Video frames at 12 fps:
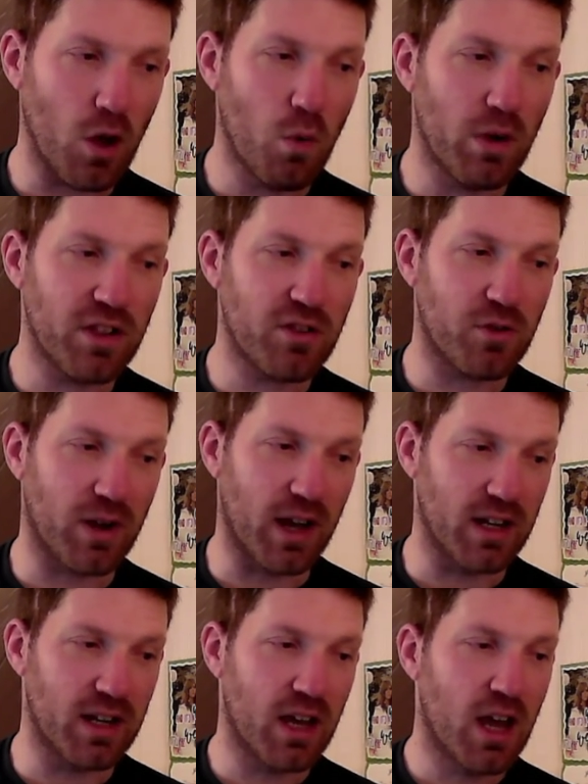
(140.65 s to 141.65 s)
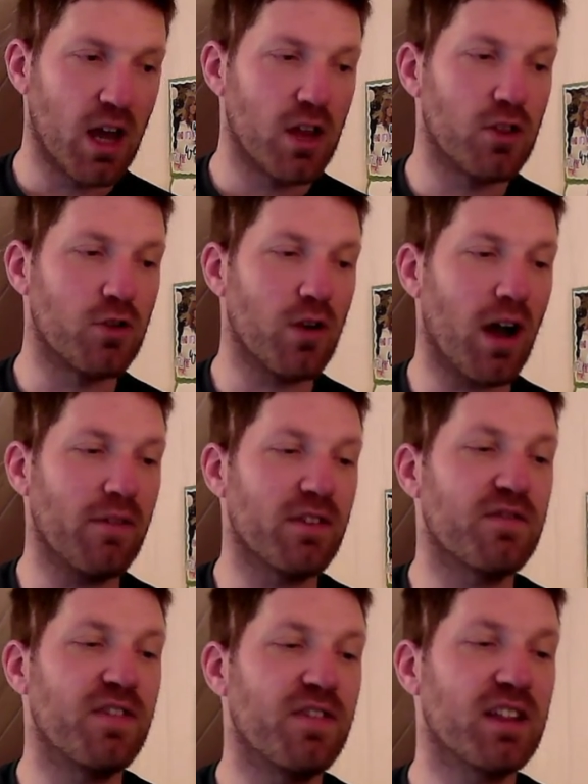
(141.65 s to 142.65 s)
Once created, the drive
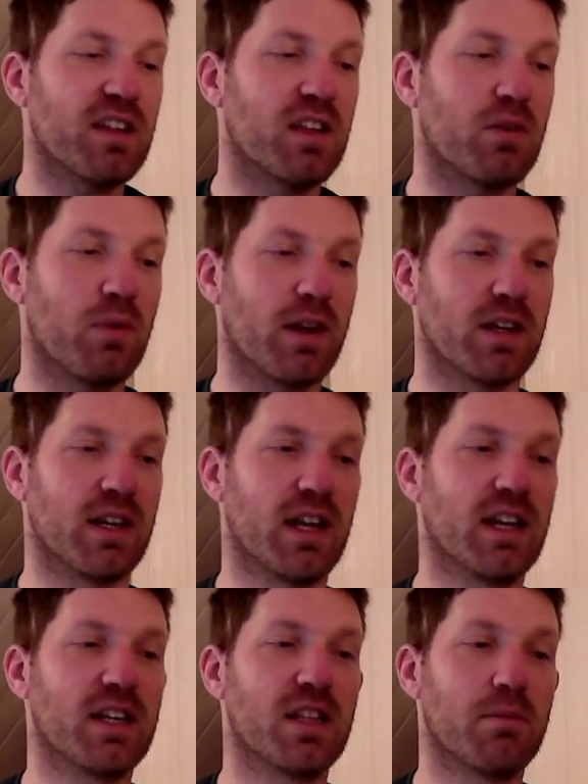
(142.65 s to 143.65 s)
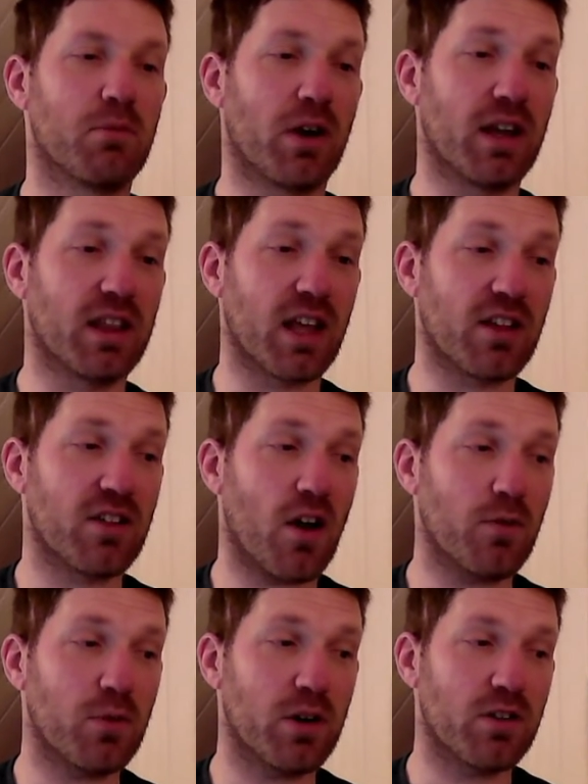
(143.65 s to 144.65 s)
is physically written into the brain like
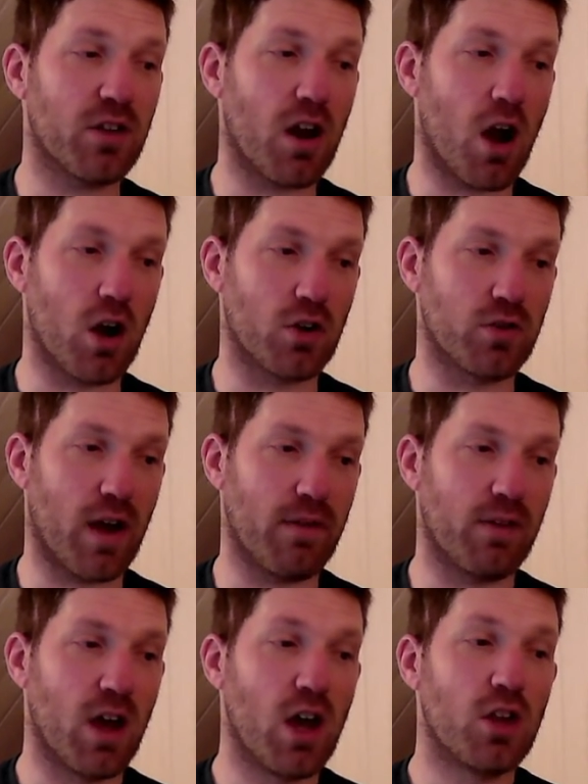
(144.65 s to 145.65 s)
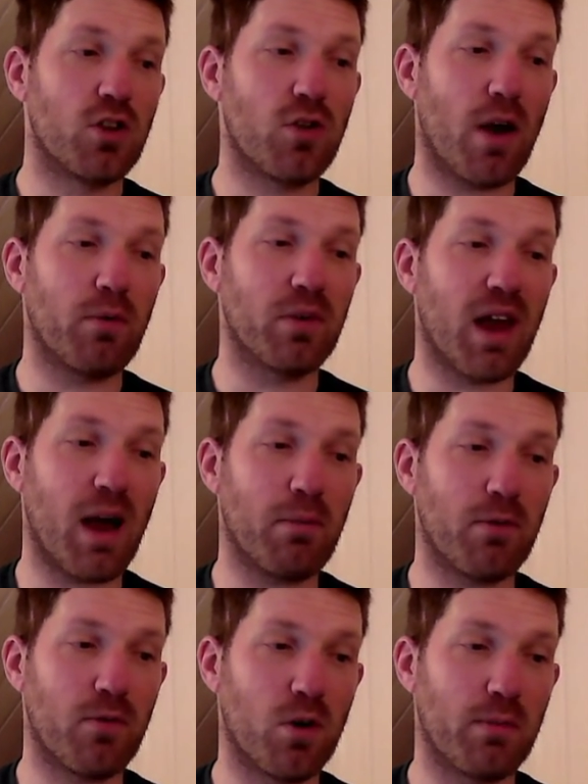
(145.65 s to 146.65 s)
software is on a hard drive. The drive will now
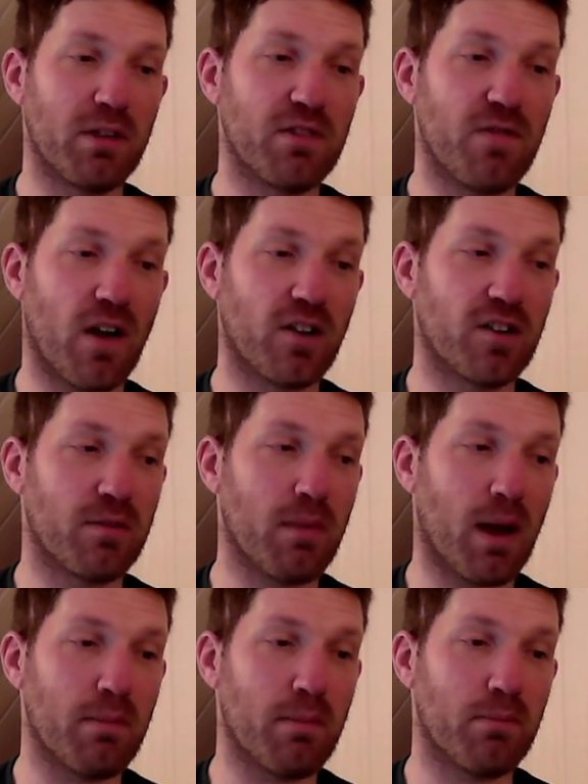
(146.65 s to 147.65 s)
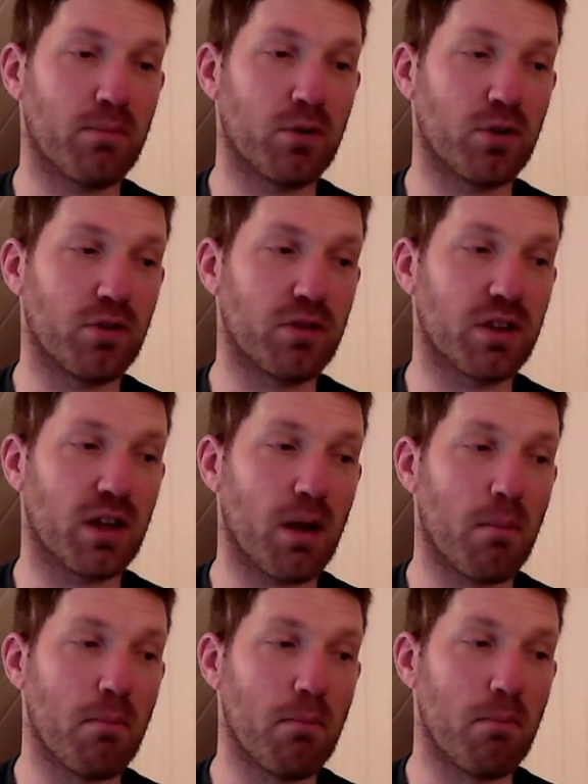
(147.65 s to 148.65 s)
perform its function by producing
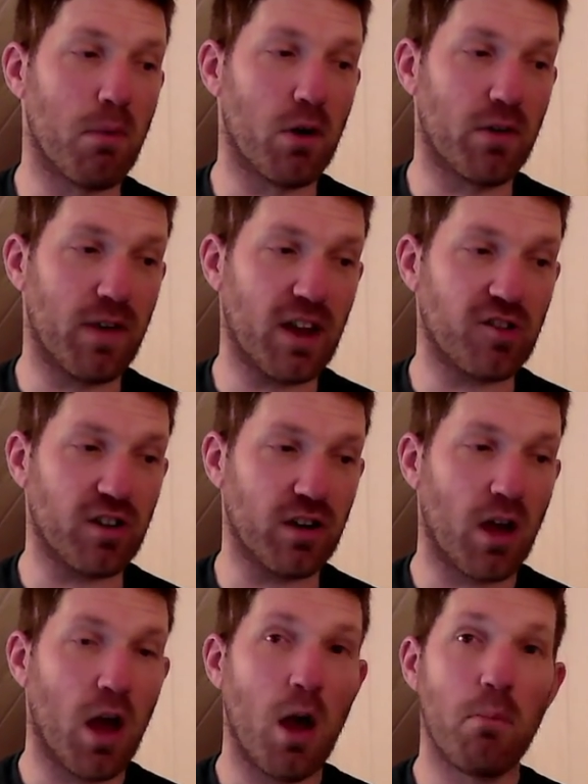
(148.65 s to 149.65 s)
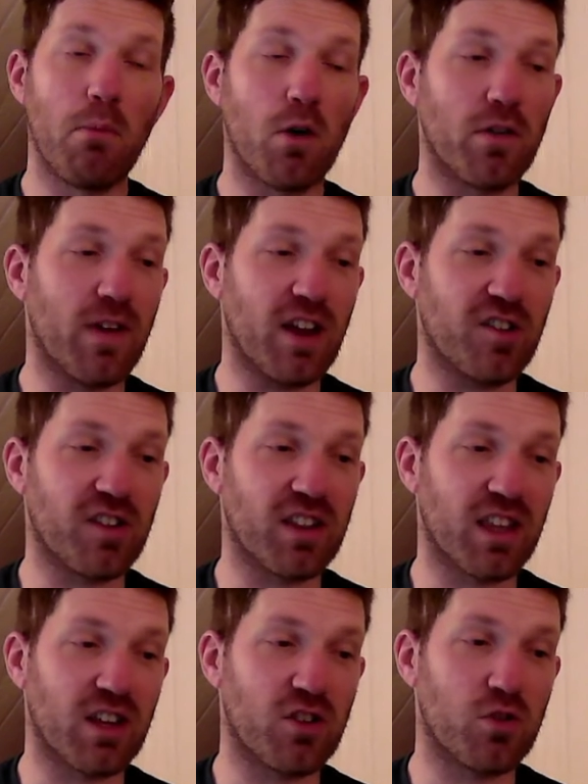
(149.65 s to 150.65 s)
motivation. Motivation
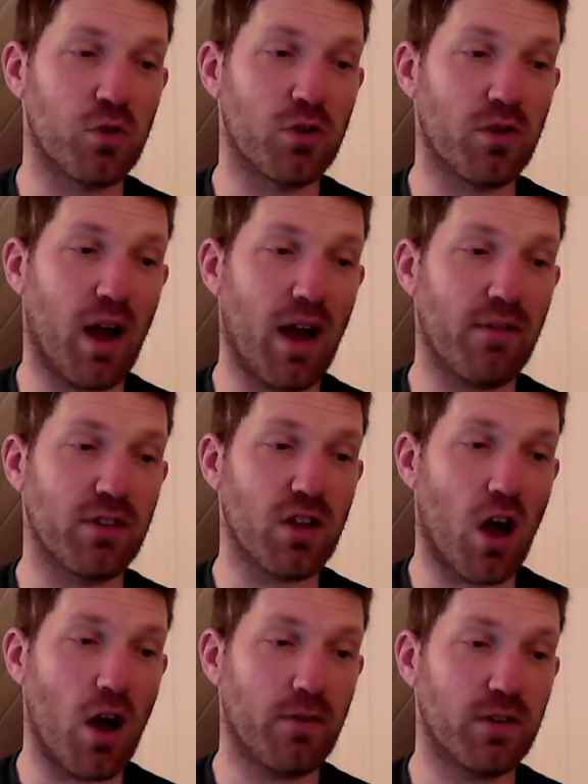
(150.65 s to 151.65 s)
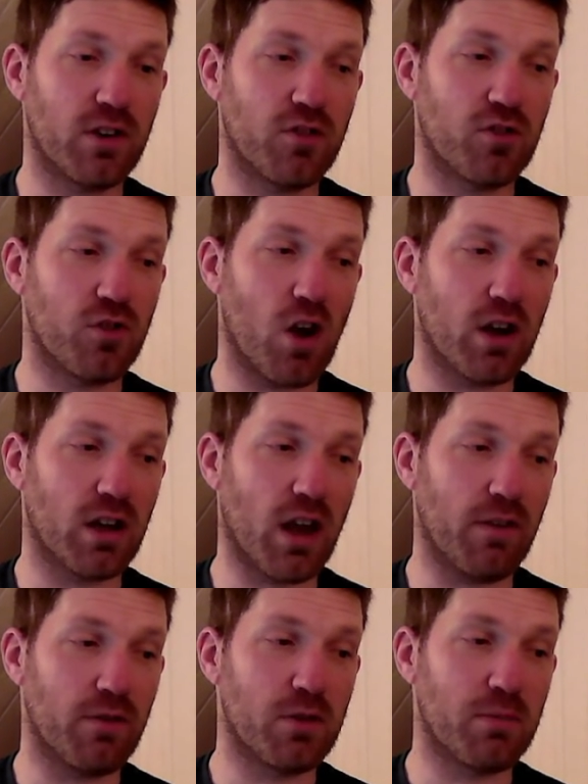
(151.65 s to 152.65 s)
linked to a drive is often strong
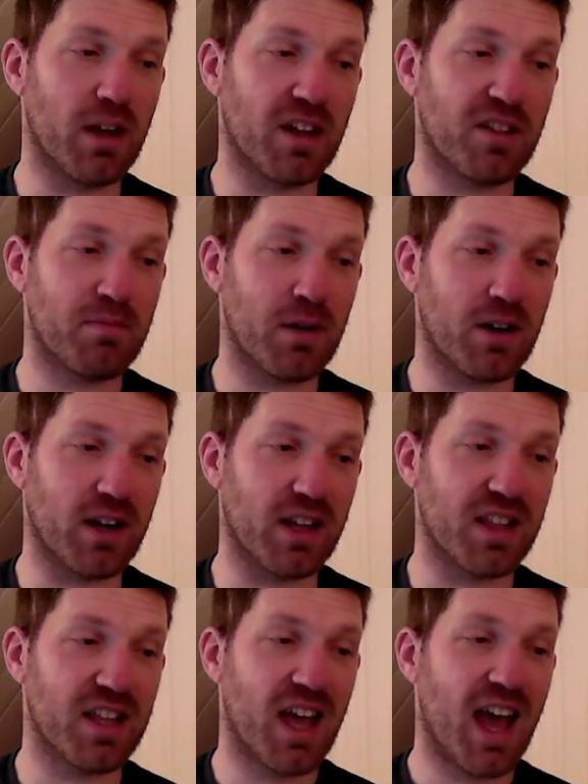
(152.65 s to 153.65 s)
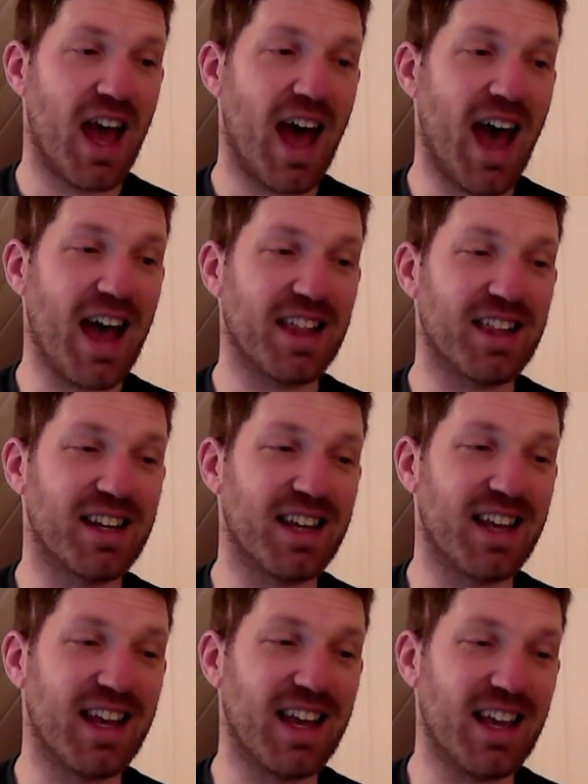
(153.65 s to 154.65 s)
enough to be experienced as an
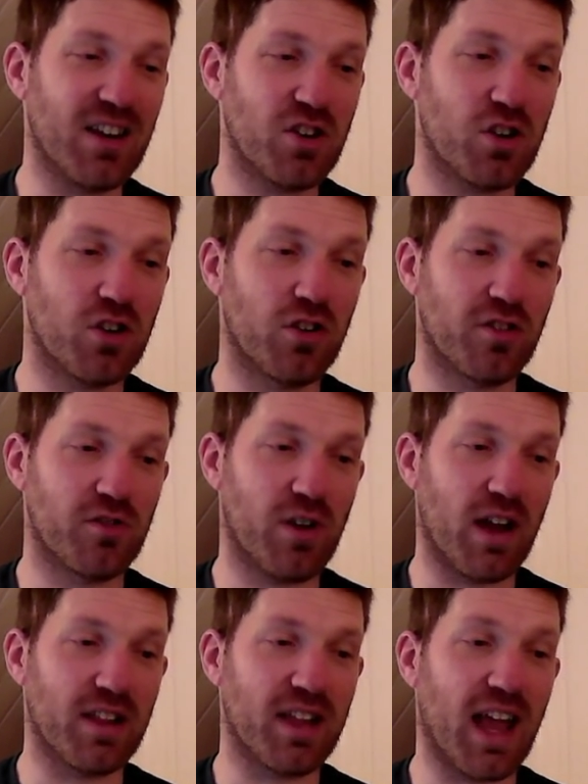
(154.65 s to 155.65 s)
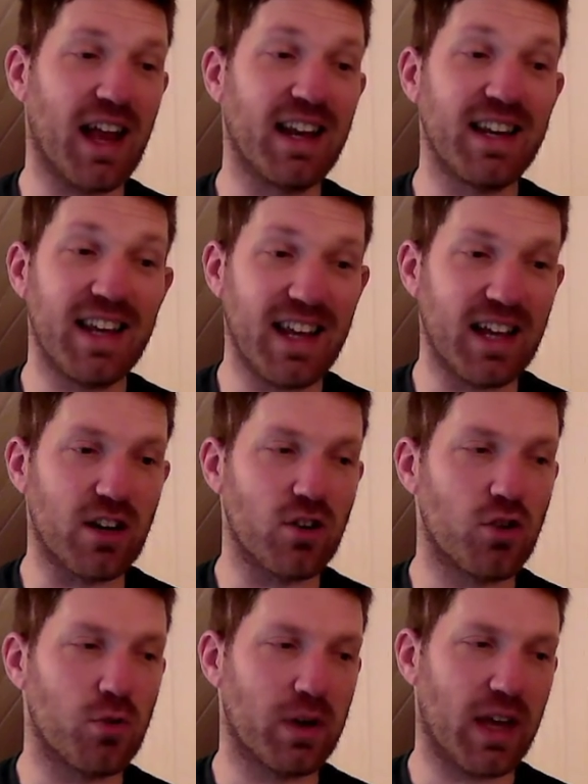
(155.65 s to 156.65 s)
internal stress, a need
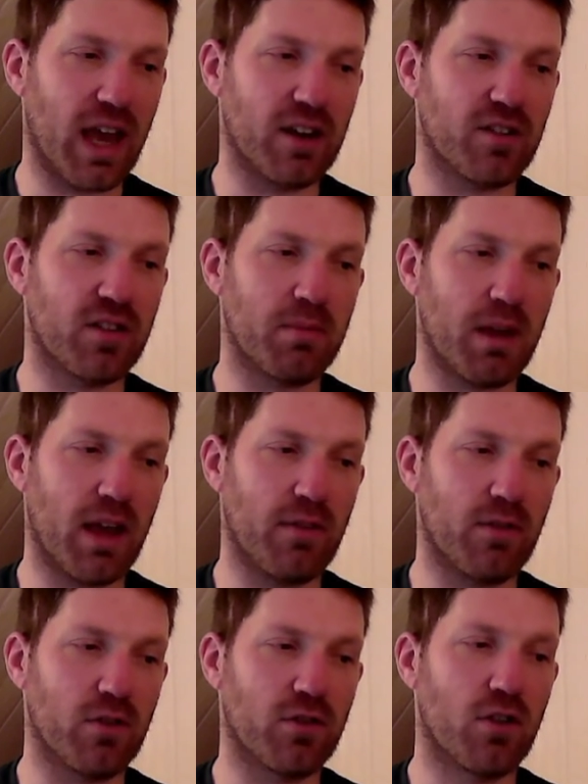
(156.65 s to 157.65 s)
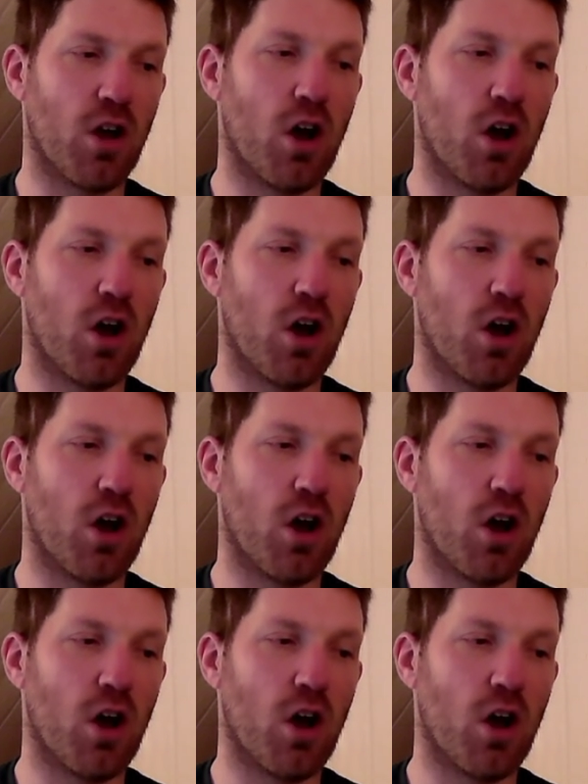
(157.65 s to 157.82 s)
to engage in the behaviors